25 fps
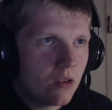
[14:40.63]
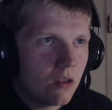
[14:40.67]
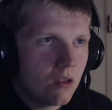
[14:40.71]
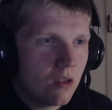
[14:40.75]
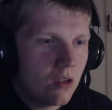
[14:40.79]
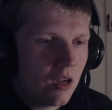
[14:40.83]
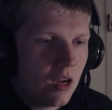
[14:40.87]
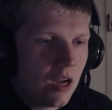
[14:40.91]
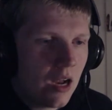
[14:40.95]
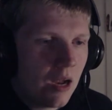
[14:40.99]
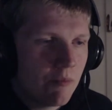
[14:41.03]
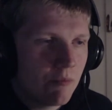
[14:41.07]

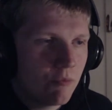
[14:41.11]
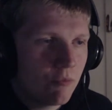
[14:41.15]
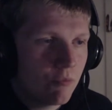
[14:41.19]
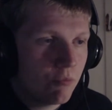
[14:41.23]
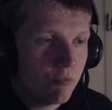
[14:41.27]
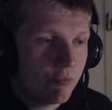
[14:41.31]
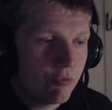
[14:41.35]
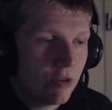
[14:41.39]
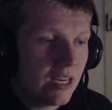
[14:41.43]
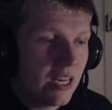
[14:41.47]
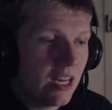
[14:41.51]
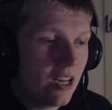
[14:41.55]
I'm
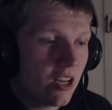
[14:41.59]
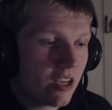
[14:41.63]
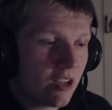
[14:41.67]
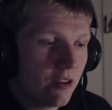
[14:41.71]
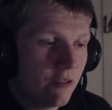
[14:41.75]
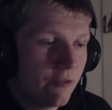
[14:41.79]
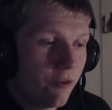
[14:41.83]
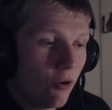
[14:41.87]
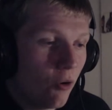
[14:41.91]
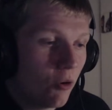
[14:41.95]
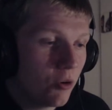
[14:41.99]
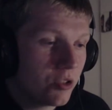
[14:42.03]
really looking
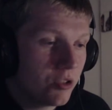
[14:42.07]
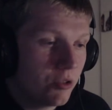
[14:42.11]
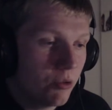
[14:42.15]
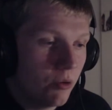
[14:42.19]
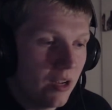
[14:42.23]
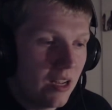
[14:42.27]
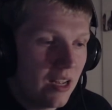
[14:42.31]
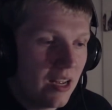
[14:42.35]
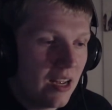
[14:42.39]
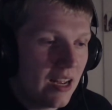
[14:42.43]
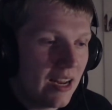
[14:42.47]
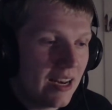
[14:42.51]
forward to
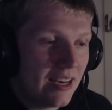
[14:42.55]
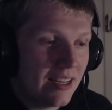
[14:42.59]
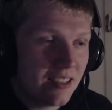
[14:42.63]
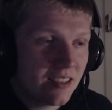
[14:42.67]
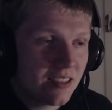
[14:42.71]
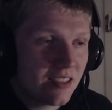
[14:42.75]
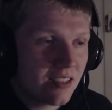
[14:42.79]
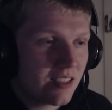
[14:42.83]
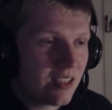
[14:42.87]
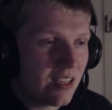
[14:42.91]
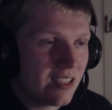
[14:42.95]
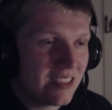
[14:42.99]
it, and
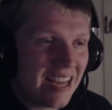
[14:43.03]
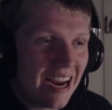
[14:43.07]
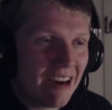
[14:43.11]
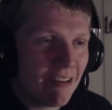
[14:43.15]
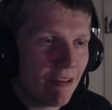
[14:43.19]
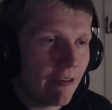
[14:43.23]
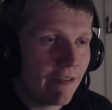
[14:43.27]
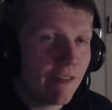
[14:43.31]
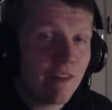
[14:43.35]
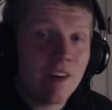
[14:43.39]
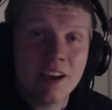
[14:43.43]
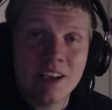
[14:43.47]
it's a
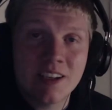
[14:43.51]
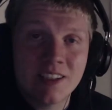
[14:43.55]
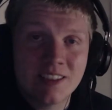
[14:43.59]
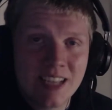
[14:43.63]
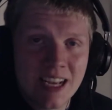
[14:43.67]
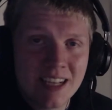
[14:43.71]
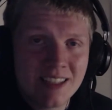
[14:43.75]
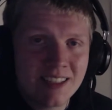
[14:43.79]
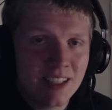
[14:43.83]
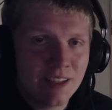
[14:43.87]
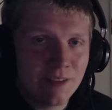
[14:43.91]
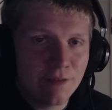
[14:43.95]
terrifying
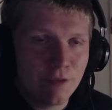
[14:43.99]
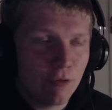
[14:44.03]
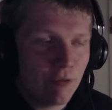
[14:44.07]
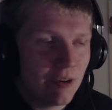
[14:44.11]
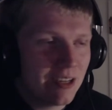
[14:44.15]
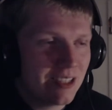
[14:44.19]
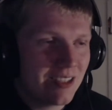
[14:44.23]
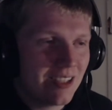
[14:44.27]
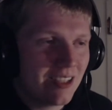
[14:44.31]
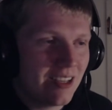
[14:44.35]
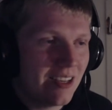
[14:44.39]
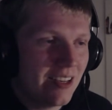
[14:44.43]
setting for
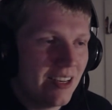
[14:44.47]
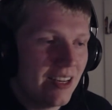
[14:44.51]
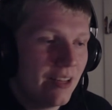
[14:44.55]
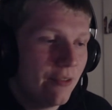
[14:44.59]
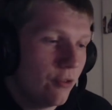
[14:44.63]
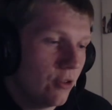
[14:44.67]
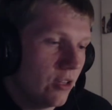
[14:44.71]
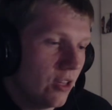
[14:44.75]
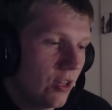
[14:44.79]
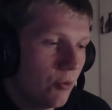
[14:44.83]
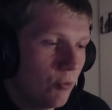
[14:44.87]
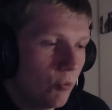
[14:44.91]
Resident Evil.
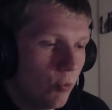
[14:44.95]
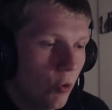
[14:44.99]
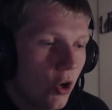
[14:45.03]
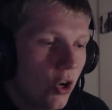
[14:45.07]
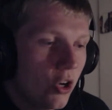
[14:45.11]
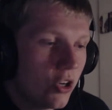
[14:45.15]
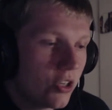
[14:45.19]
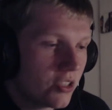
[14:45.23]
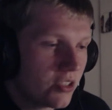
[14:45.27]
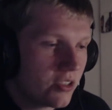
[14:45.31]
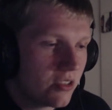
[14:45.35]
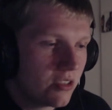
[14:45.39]
It
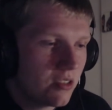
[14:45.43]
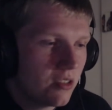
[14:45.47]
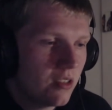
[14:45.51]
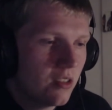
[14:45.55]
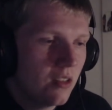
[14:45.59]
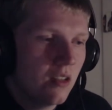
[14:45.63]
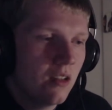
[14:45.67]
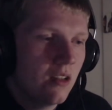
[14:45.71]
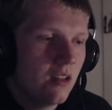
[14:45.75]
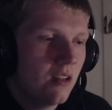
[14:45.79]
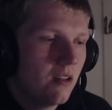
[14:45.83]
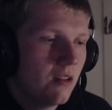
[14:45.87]
works.
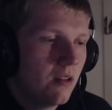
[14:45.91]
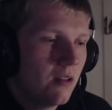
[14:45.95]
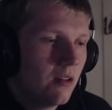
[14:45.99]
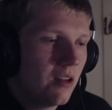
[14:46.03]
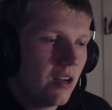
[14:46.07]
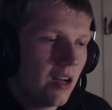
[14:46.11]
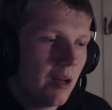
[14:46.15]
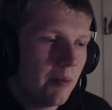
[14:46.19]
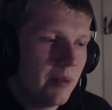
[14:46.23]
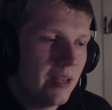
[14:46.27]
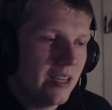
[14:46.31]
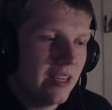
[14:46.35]
I
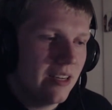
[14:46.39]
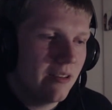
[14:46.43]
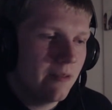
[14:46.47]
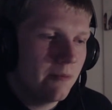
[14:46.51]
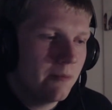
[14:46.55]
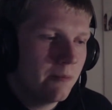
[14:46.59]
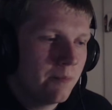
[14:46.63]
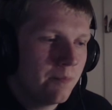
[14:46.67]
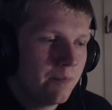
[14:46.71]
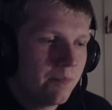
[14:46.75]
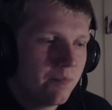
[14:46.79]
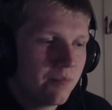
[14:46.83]
mean,
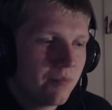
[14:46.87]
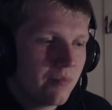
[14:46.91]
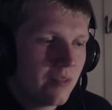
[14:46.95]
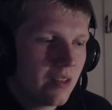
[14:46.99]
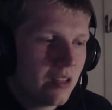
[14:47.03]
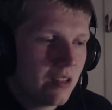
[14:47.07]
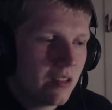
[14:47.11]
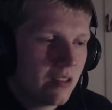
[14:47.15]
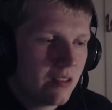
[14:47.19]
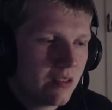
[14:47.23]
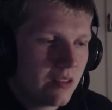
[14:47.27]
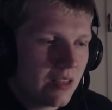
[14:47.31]

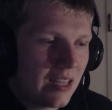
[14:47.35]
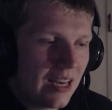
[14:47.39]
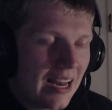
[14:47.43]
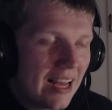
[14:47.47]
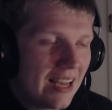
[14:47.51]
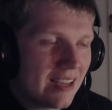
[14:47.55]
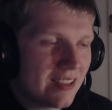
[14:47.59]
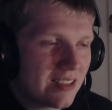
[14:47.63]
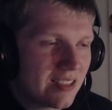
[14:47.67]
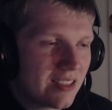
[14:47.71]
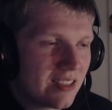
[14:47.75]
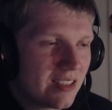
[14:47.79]
the
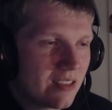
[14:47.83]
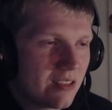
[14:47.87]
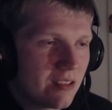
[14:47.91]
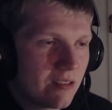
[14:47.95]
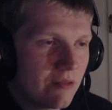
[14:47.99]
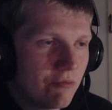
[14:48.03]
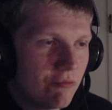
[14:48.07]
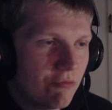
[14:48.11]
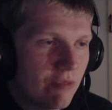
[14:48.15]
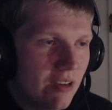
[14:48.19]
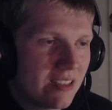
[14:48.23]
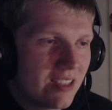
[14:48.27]
last
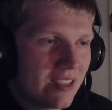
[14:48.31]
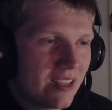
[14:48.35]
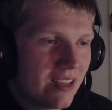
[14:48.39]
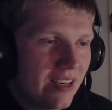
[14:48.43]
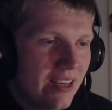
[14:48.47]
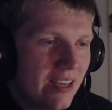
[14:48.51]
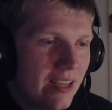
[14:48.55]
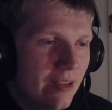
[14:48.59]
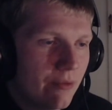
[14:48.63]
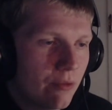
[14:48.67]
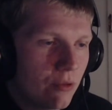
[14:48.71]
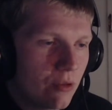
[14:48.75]
Resident
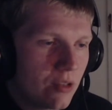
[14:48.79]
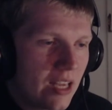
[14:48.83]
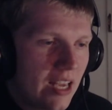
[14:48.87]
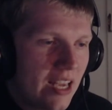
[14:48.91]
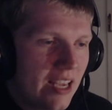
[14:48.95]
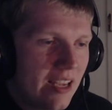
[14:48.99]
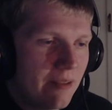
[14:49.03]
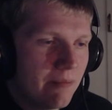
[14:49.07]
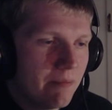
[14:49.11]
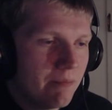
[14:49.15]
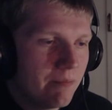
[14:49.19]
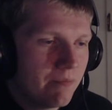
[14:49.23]
Evil
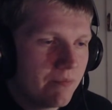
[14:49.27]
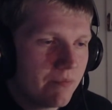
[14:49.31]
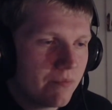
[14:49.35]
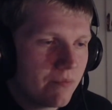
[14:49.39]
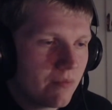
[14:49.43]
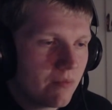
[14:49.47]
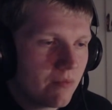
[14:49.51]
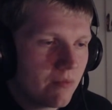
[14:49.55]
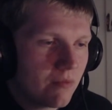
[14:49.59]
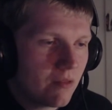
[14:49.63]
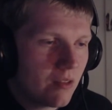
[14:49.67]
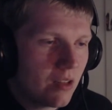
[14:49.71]
game,
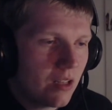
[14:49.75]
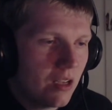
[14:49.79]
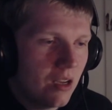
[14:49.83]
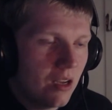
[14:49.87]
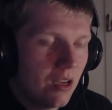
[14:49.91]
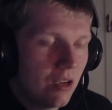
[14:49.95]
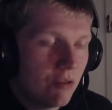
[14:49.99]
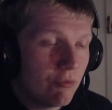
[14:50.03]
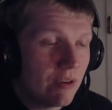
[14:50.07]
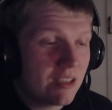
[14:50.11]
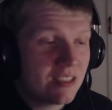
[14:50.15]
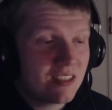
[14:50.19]

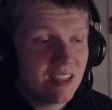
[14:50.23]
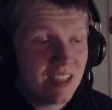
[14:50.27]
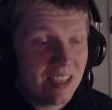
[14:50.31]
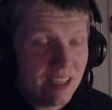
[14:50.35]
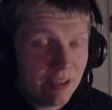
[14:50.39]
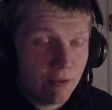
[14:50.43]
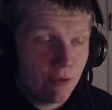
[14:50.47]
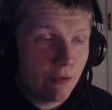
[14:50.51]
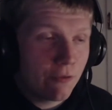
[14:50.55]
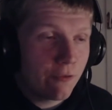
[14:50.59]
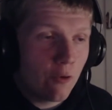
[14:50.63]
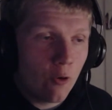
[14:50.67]
Resident
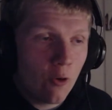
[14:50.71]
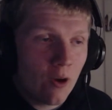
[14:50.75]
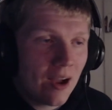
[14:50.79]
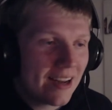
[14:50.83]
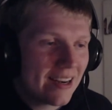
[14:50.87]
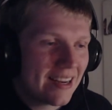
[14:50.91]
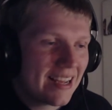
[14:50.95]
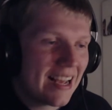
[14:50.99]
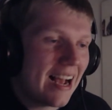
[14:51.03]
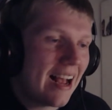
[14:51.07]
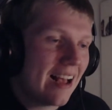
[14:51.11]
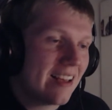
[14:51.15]
Evil 4 had a
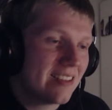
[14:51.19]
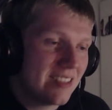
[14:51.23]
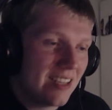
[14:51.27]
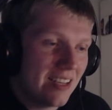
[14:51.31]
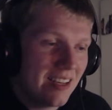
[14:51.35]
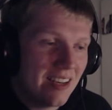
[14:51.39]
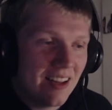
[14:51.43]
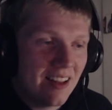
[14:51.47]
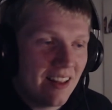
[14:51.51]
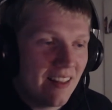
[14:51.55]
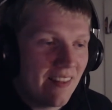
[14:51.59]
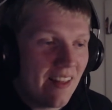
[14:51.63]
castle in
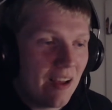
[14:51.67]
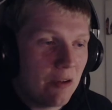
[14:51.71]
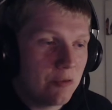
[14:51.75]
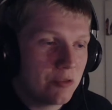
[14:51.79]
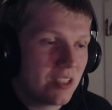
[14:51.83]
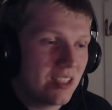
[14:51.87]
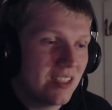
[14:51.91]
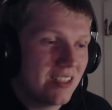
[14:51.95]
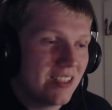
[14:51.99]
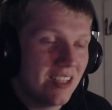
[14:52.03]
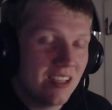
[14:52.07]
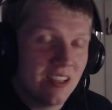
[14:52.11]
it, and that was
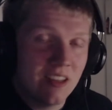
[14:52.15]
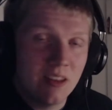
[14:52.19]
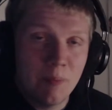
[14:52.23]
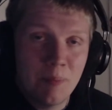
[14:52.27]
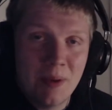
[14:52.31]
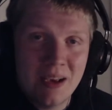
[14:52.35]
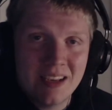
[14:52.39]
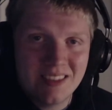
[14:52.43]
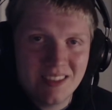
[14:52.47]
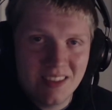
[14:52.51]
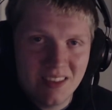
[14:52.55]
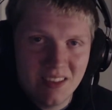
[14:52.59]
considered the
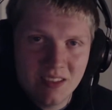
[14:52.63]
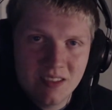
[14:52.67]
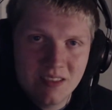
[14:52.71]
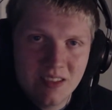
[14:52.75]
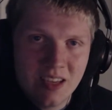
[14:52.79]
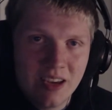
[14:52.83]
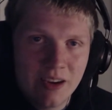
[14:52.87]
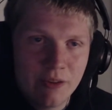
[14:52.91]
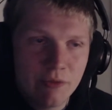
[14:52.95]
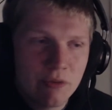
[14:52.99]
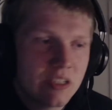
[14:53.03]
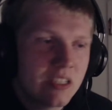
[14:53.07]
best in the
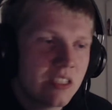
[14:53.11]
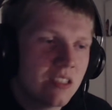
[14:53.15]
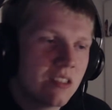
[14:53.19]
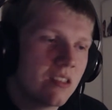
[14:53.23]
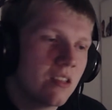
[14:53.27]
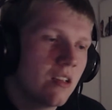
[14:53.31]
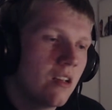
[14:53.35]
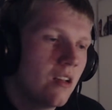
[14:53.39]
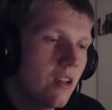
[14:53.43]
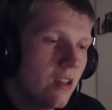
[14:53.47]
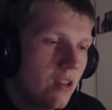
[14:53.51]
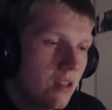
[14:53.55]
series.
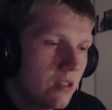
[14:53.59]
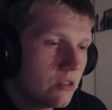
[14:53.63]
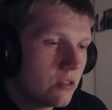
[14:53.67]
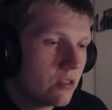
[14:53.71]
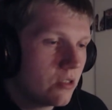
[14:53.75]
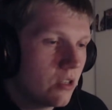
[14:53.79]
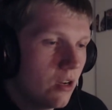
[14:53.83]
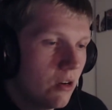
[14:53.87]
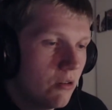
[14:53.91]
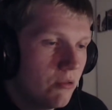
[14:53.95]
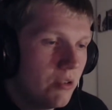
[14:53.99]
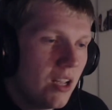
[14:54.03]

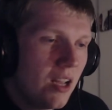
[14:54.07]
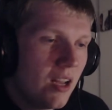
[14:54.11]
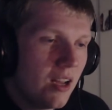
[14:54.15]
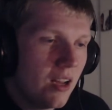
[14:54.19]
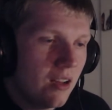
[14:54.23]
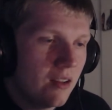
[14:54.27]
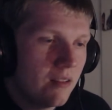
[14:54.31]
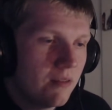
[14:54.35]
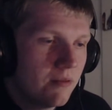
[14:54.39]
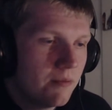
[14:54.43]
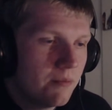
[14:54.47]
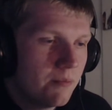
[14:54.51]
So, yeah.
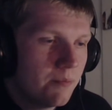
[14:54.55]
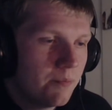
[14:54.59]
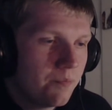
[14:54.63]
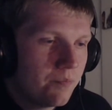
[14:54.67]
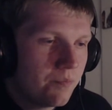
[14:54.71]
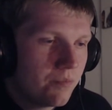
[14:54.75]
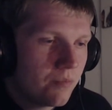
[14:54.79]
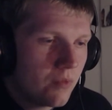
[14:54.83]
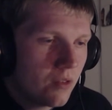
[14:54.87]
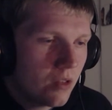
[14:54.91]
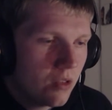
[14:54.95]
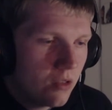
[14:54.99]

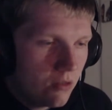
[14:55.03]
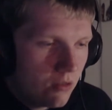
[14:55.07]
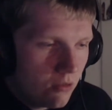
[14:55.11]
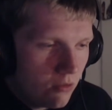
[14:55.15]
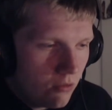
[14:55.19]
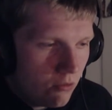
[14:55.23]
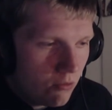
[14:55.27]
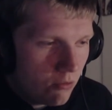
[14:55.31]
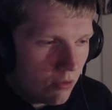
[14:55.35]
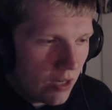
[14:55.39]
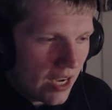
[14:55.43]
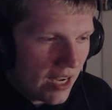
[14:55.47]

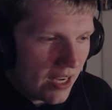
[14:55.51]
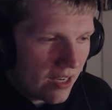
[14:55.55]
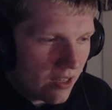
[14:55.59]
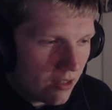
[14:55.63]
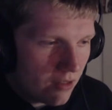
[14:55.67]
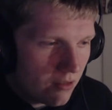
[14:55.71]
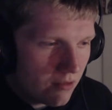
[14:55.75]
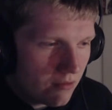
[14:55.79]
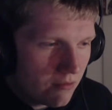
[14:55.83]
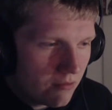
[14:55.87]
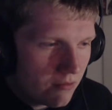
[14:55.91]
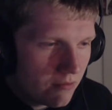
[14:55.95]
Ooh, hang on.